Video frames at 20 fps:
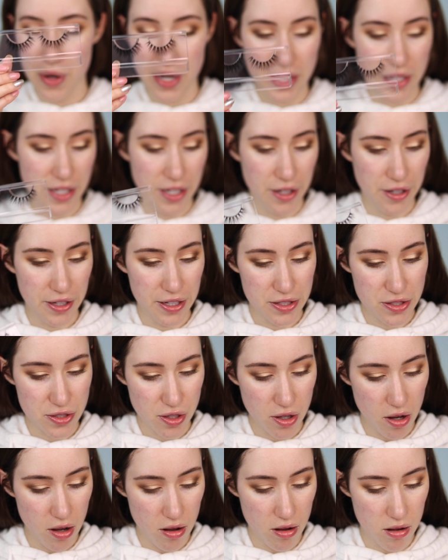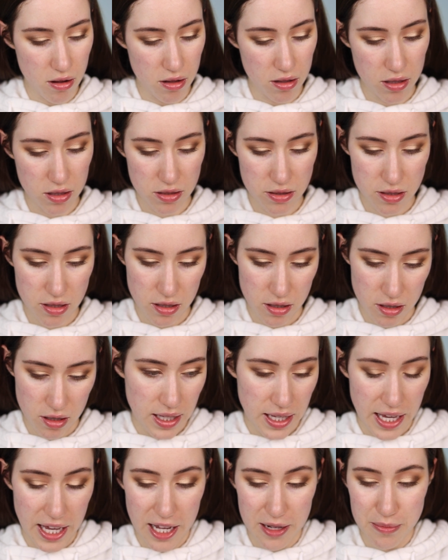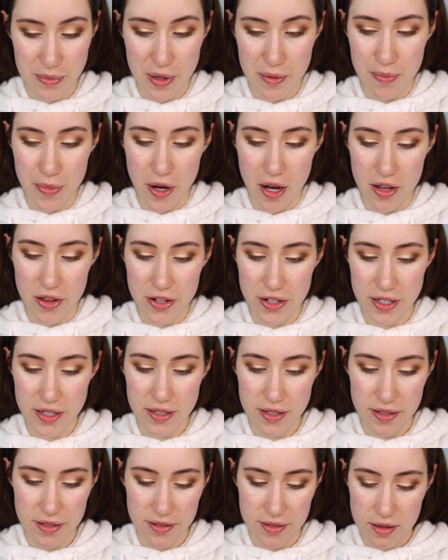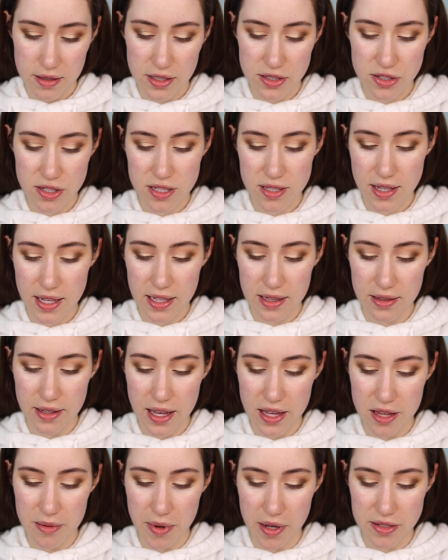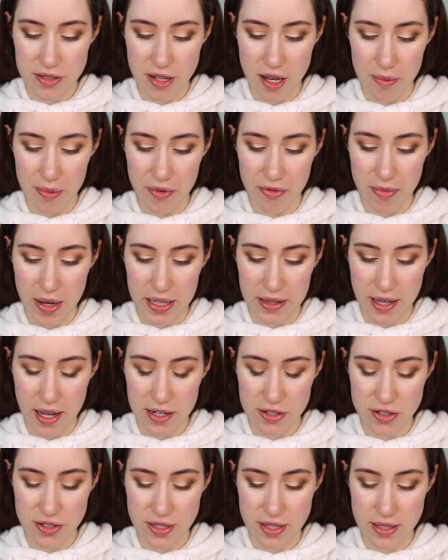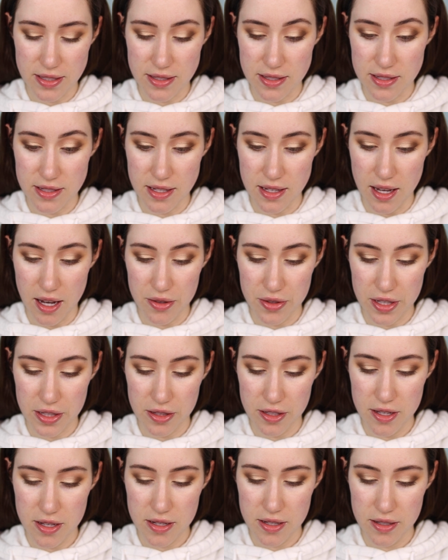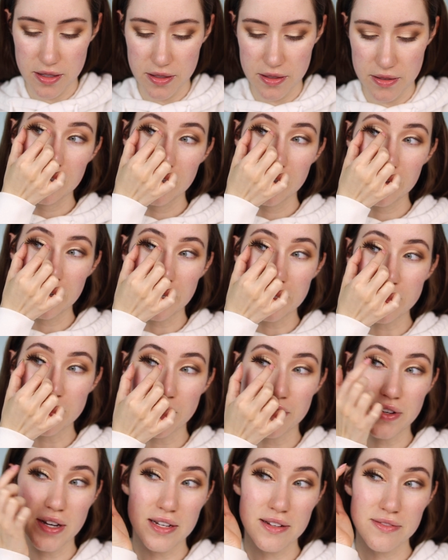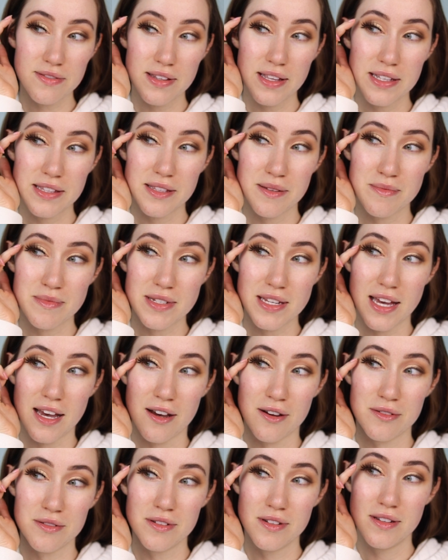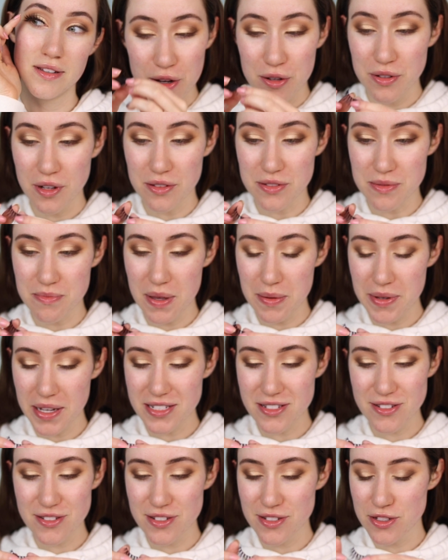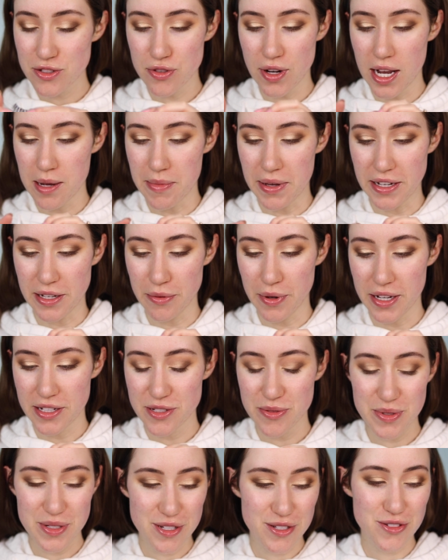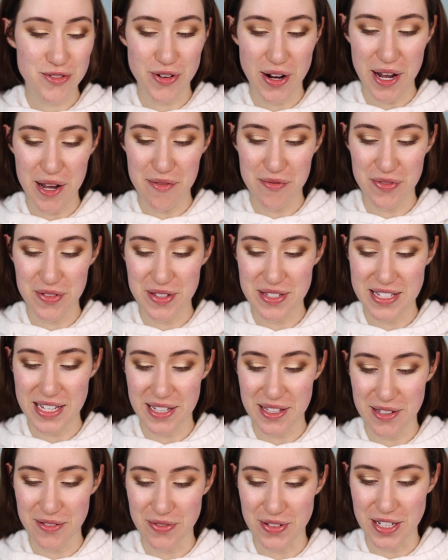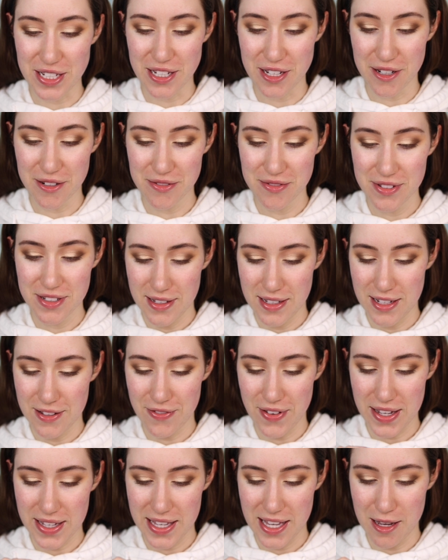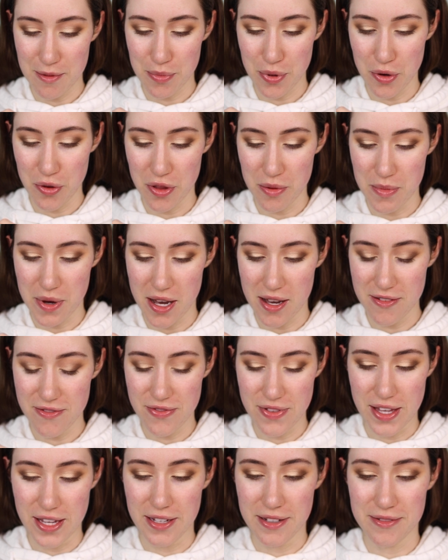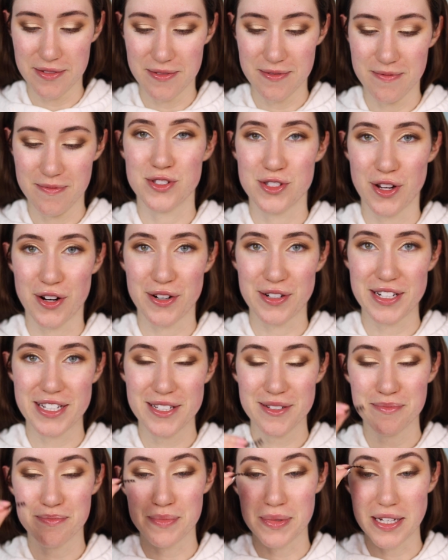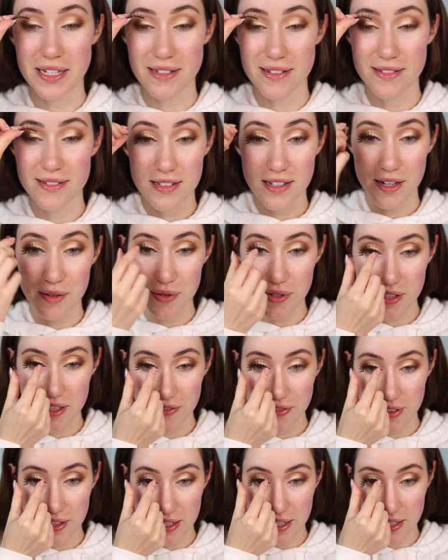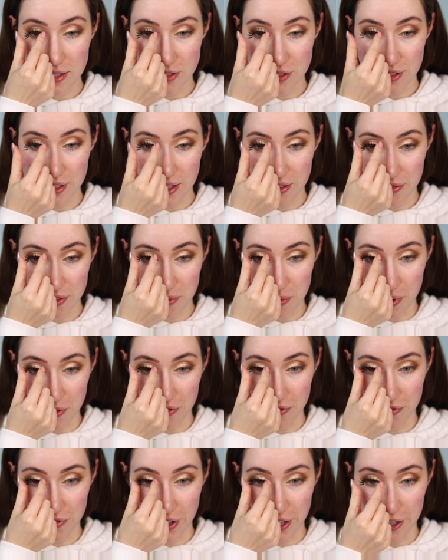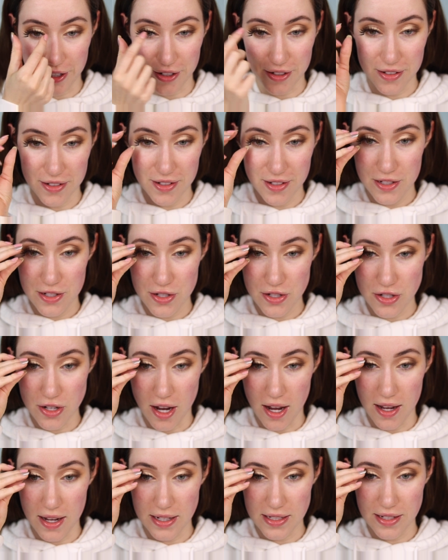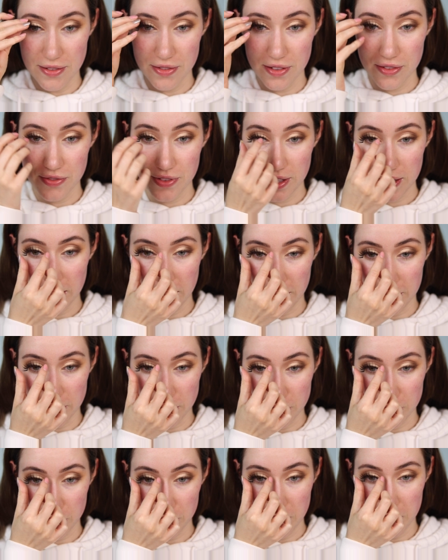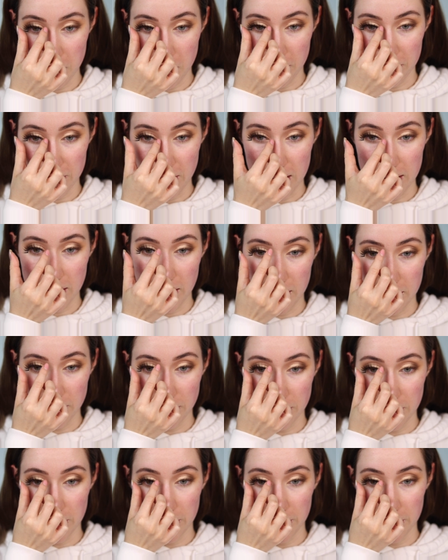right here is called Can't Be Bothered. Let's just like lay them on top of my lashes and see how they look. Okay, so I've kind of laid them down. Who knows, maybe I should just try them anyway. Should we just try them for the sake of the video? And if I can't pull them off, then darn it, but I really feel like I should give them a fair shot. I definitely feel like I could trim off that end